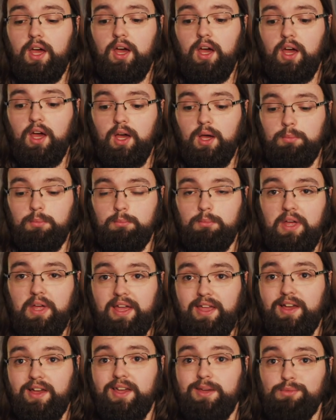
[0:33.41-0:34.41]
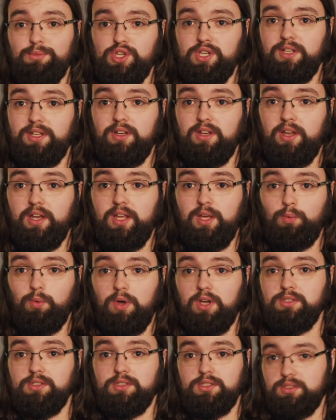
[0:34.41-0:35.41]
AI and machine learning,
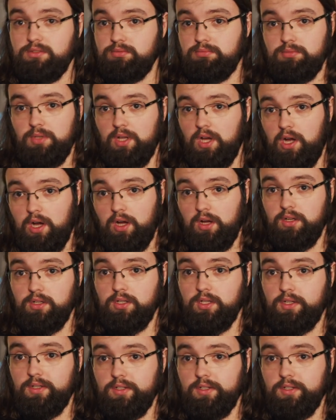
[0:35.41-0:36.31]
whilst are,